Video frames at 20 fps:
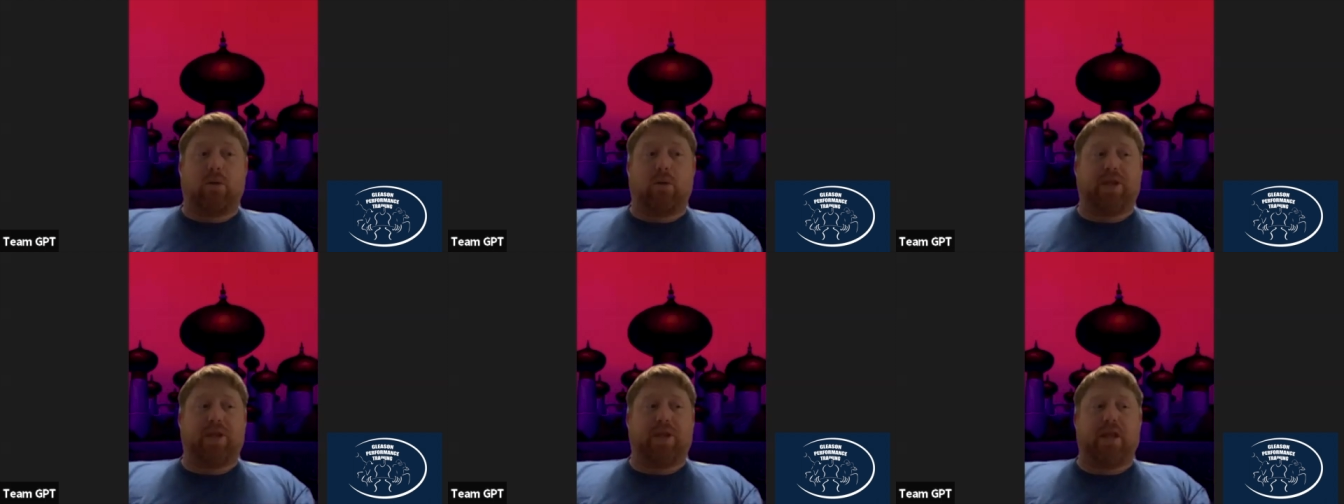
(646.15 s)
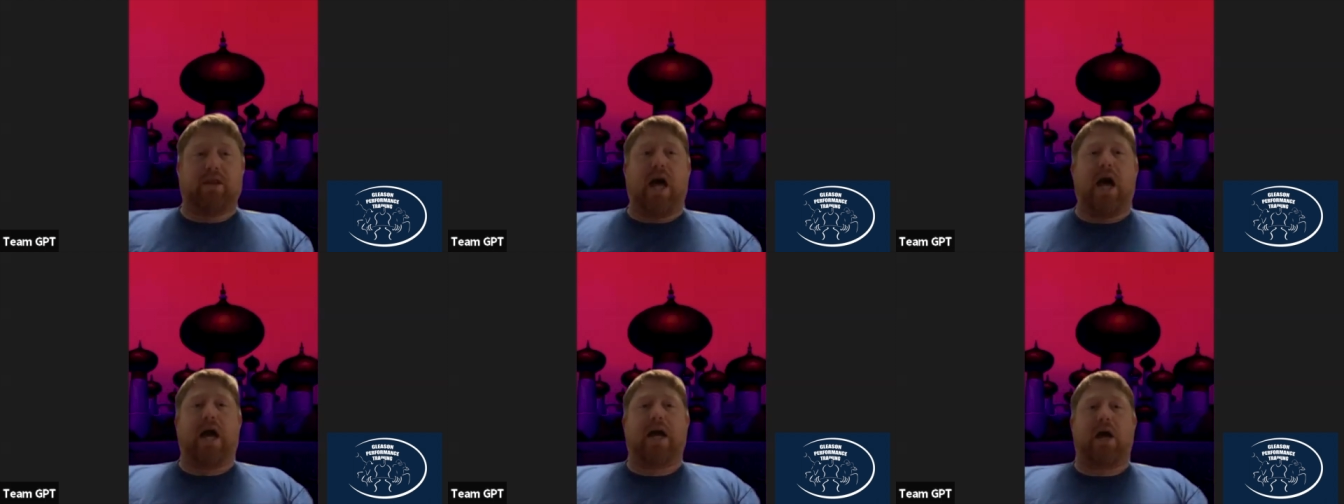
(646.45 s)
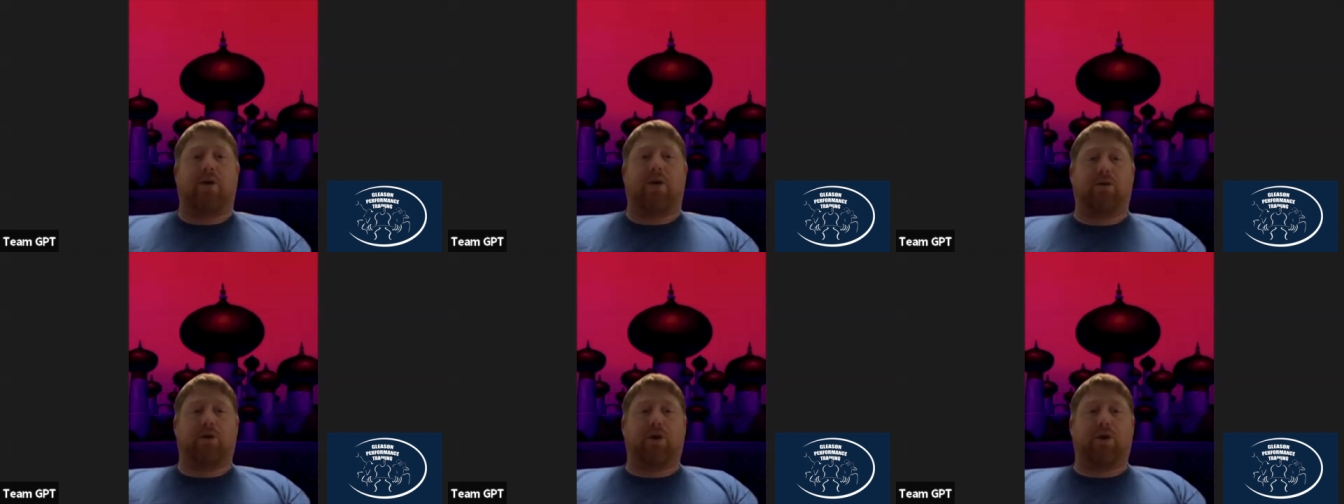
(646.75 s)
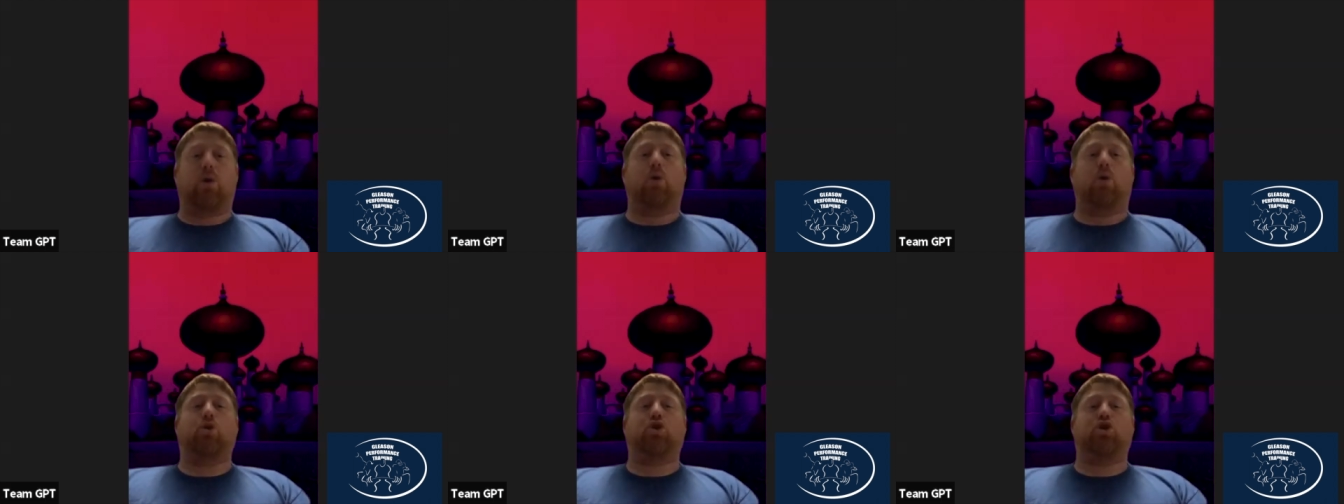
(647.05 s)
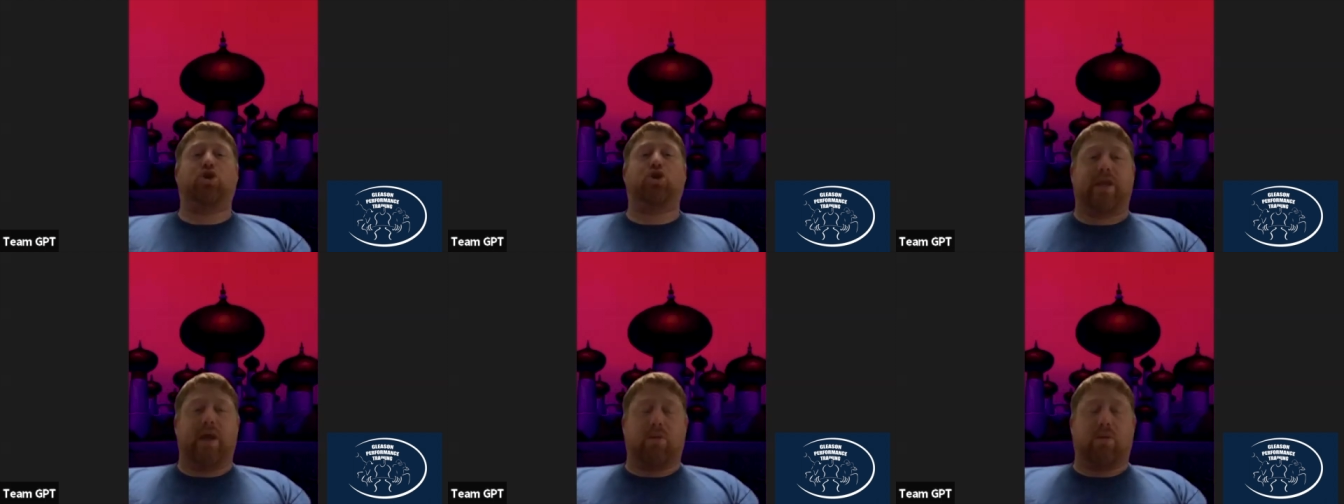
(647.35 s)
but then lock out, you're like, holy
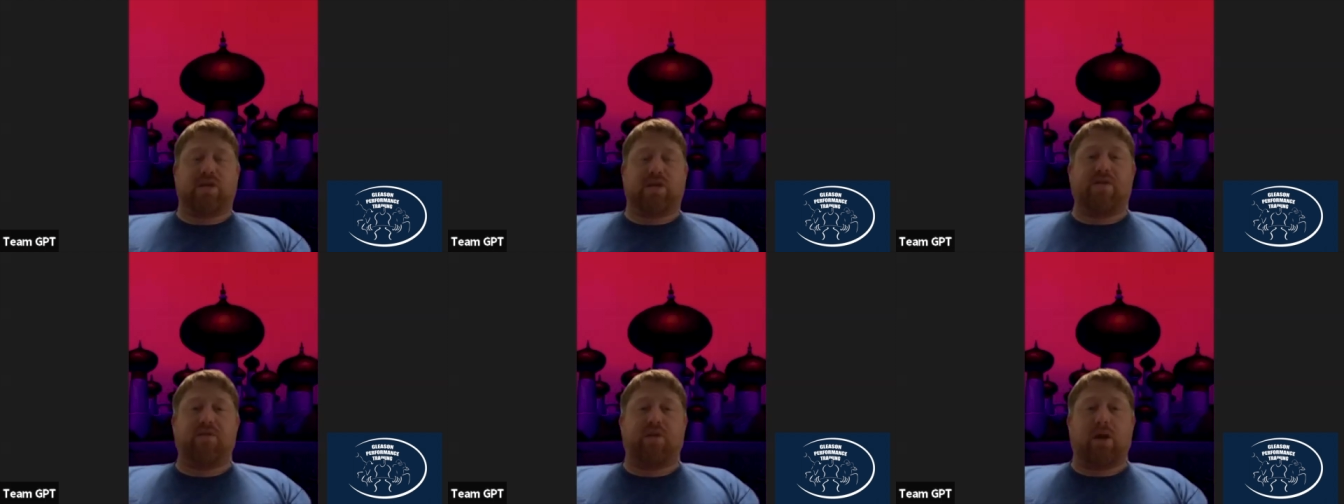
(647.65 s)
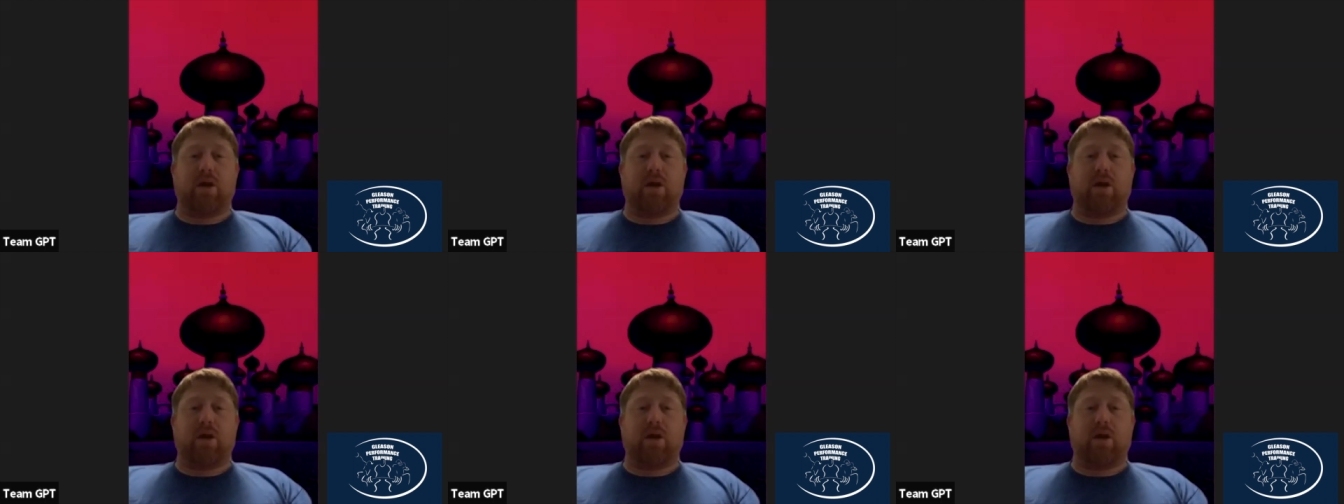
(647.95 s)
shit, that was heavy.